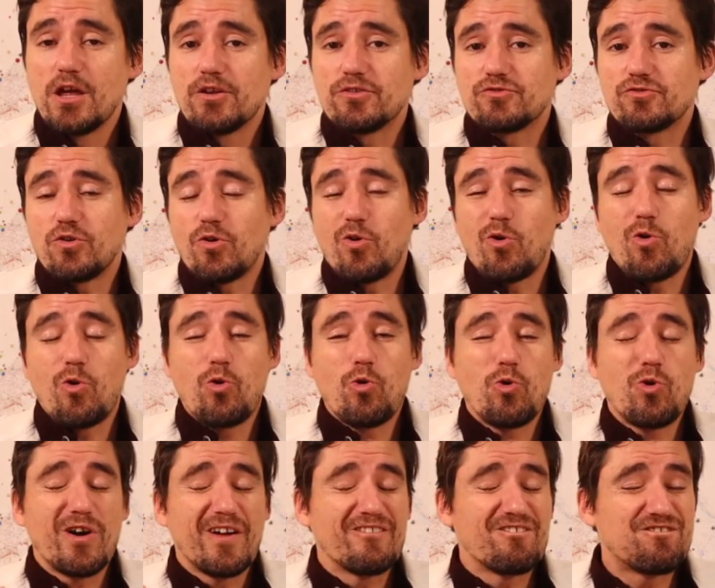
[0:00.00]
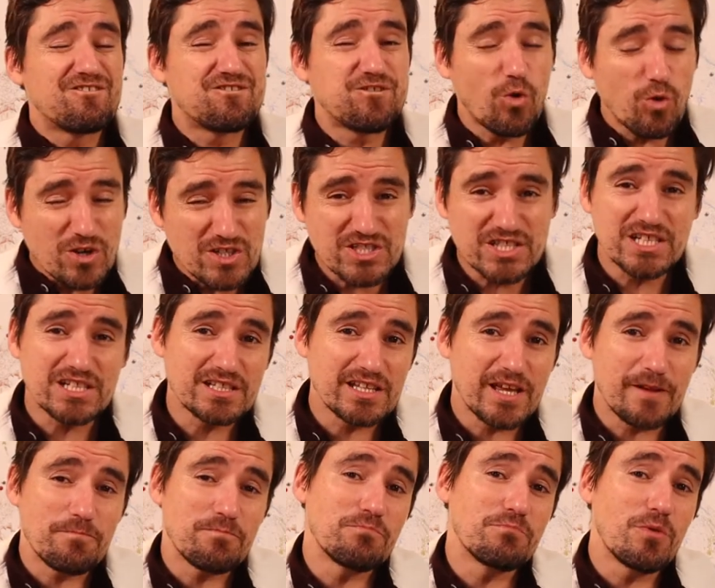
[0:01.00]
So
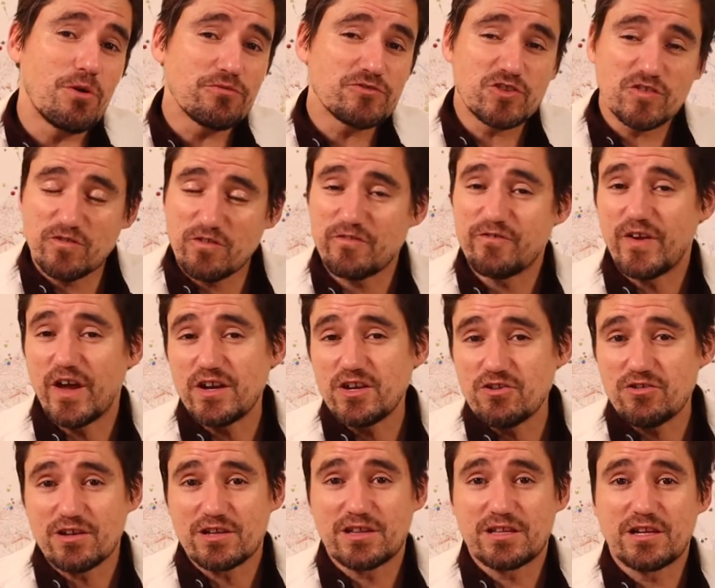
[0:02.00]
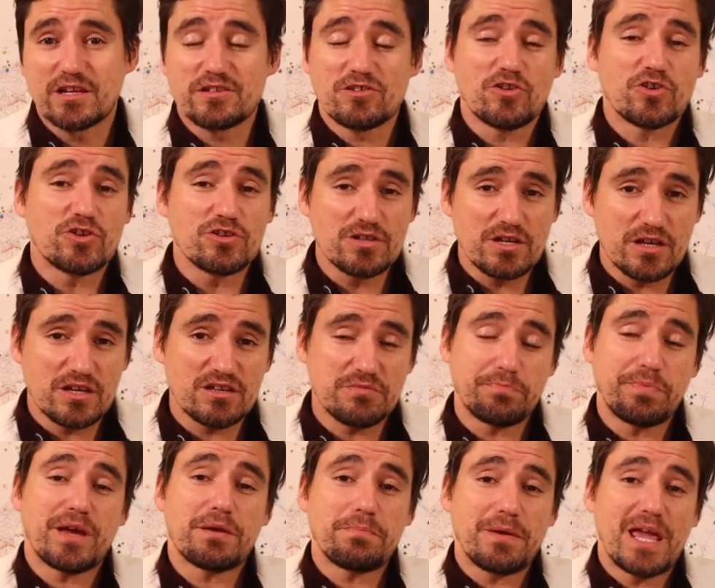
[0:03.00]
unfortunately, most of your veterinary clinics are gonna
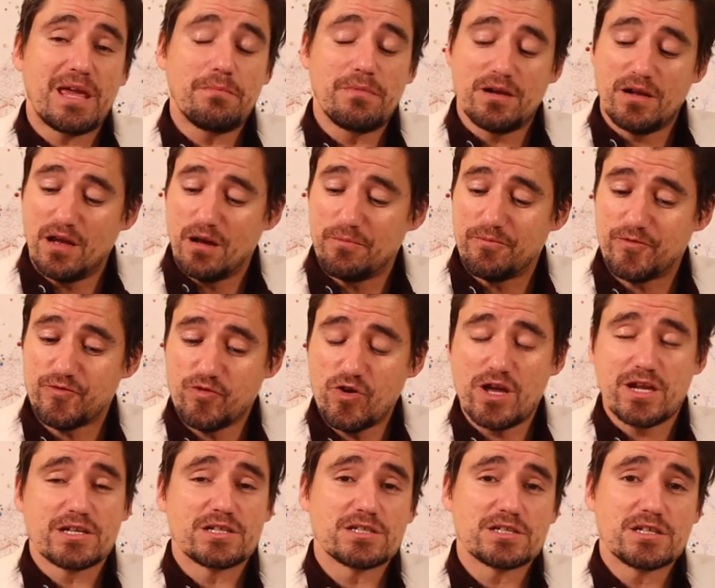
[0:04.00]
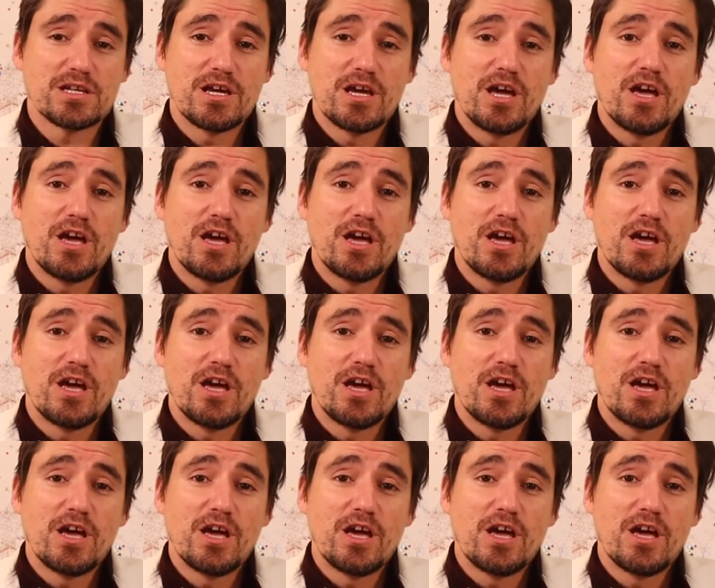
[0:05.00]
expect payment up front.